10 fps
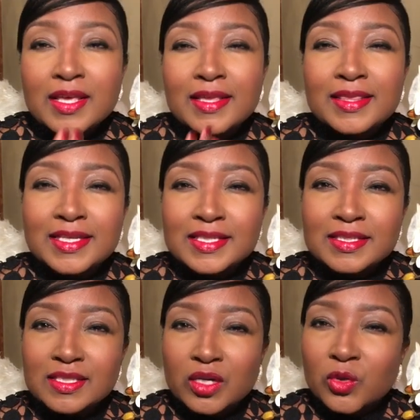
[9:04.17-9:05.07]
this
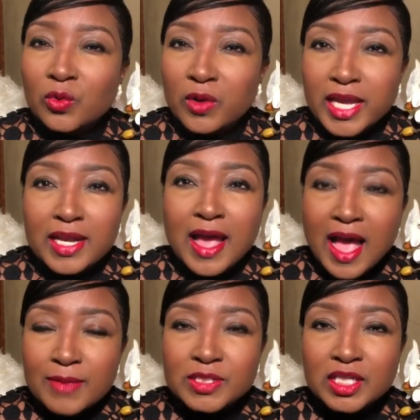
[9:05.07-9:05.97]
is a great
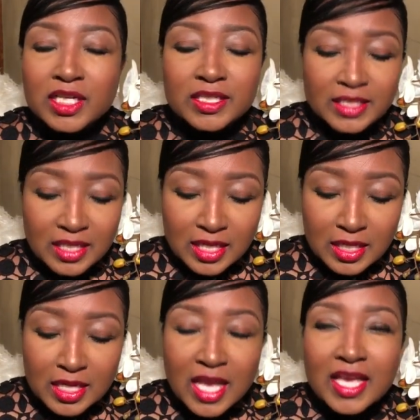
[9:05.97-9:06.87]
option.
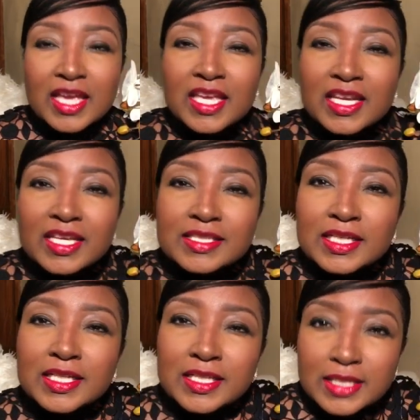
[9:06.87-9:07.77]
Again, it is
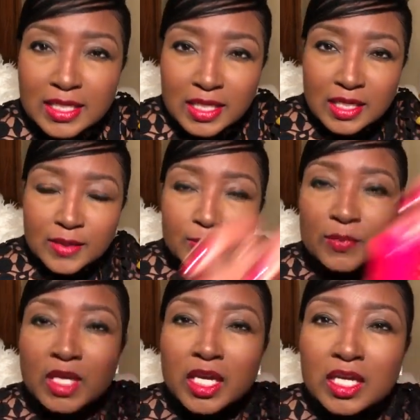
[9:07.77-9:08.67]
Clinique.
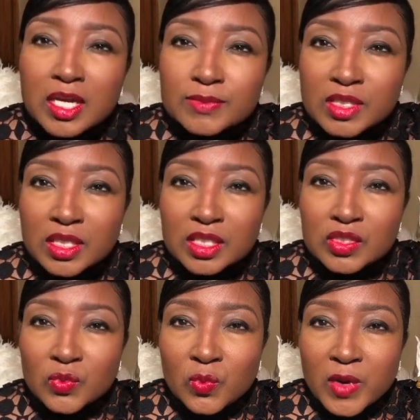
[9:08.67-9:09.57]
It comes in this
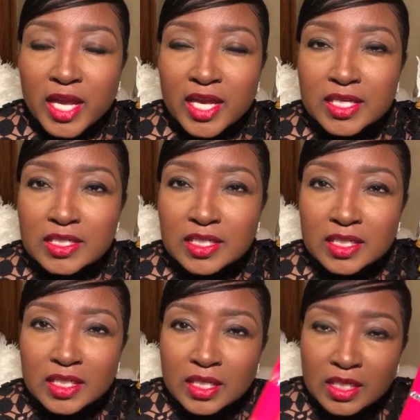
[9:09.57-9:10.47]
red
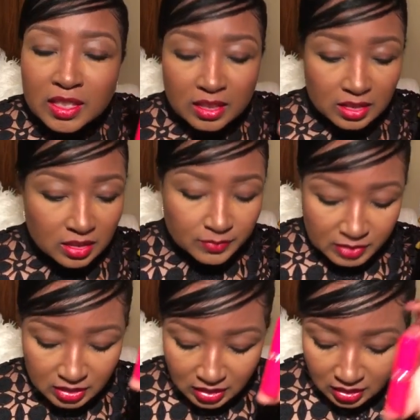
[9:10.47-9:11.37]

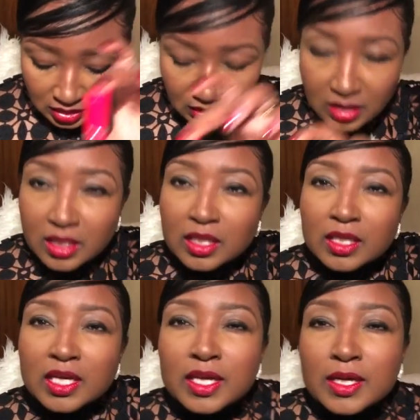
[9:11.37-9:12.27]
lipstick
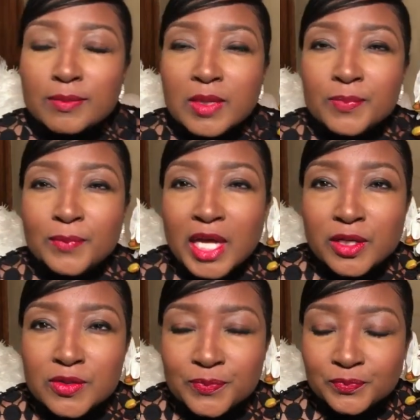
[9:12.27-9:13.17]
bottle.